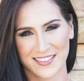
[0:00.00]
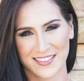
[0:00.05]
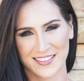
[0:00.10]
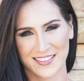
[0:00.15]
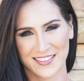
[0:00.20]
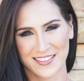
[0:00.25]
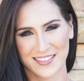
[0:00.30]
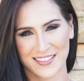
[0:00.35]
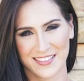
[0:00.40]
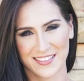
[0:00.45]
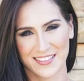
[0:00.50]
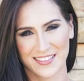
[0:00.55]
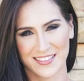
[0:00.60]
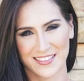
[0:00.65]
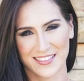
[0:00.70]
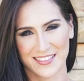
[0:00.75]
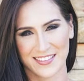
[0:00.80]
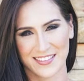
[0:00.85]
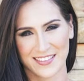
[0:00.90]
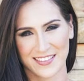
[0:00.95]

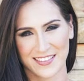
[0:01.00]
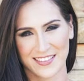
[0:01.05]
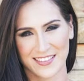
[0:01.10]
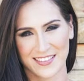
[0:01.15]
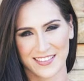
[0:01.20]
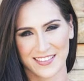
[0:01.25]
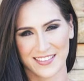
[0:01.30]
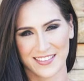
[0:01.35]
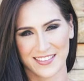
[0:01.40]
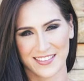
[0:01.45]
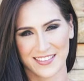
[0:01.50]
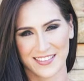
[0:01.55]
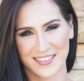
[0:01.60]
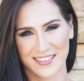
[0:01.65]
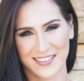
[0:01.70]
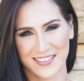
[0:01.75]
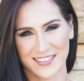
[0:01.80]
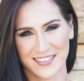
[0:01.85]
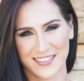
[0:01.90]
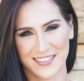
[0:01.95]

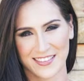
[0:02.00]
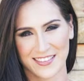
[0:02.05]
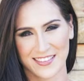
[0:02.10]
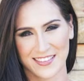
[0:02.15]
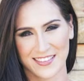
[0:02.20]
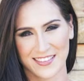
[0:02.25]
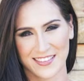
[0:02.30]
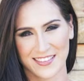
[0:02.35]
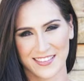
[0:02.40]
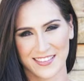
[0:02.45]
(not speaking)